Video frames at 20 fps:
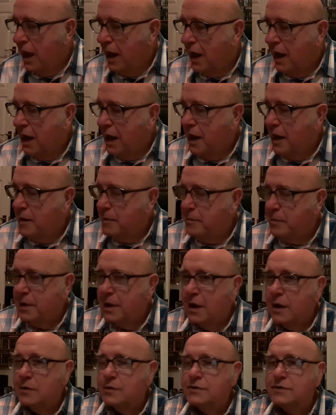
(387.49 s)
But
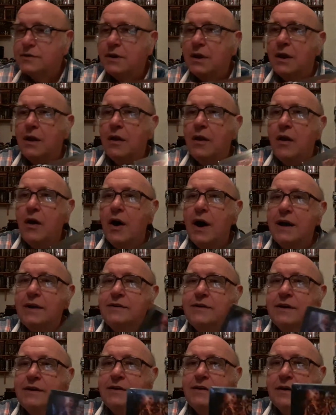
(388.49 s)
I was
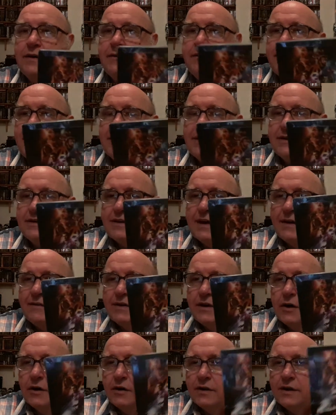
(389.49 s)
delighted that
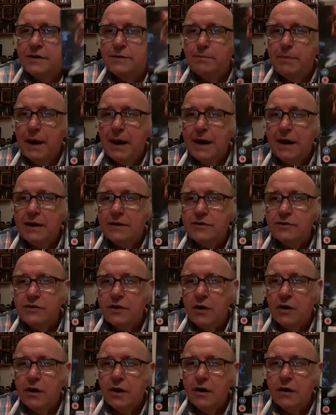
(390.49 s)
Zavvi got this back in
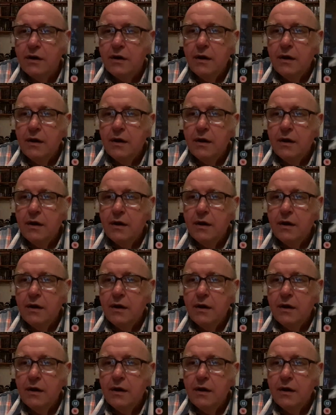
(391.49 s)
stock.